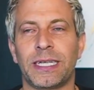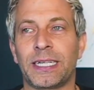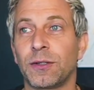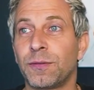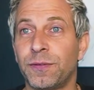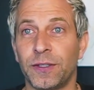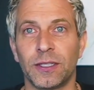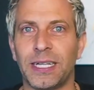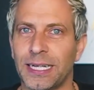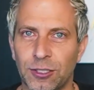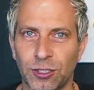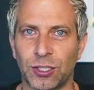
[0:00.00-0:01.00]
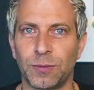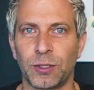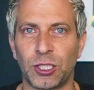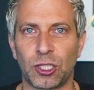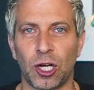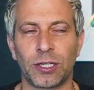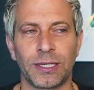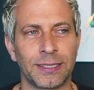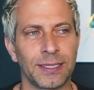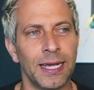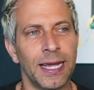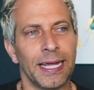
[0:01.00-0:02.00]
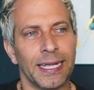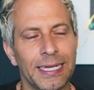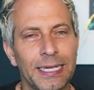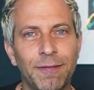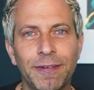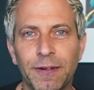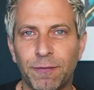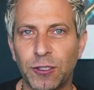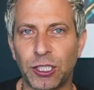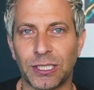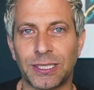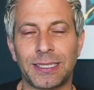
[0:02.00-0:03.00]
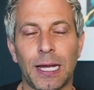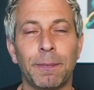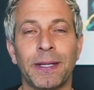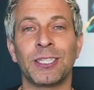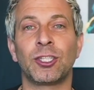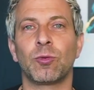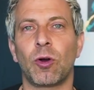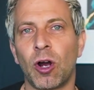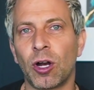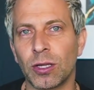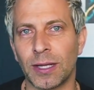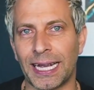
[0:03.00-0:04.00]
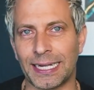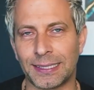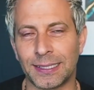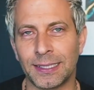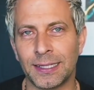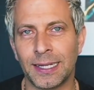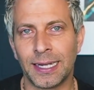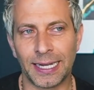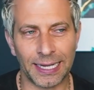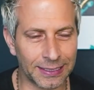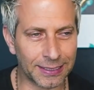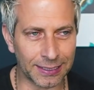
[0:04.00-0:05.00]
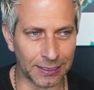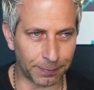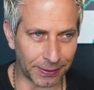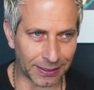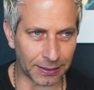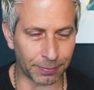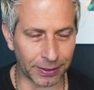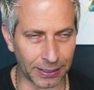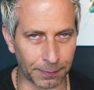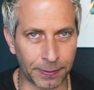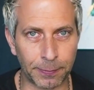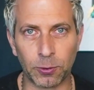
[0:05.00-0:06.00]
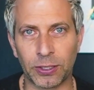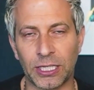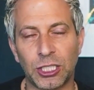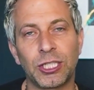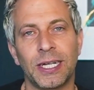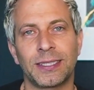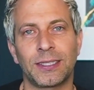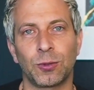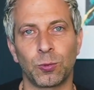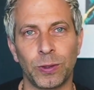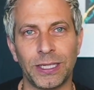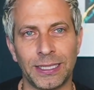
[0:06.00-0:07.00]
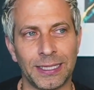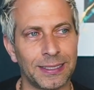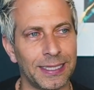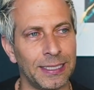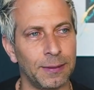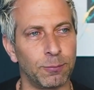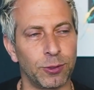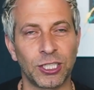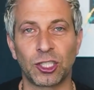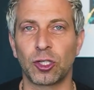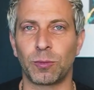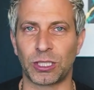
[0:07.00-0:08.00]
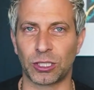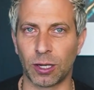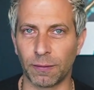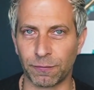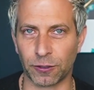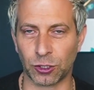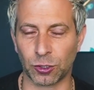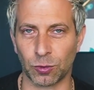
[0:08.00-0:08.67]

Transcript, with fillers: it could feel like there's so much darkness, even if we just step into our light, it's going to be something that people get a chance to witness. And it brings so much comfort to a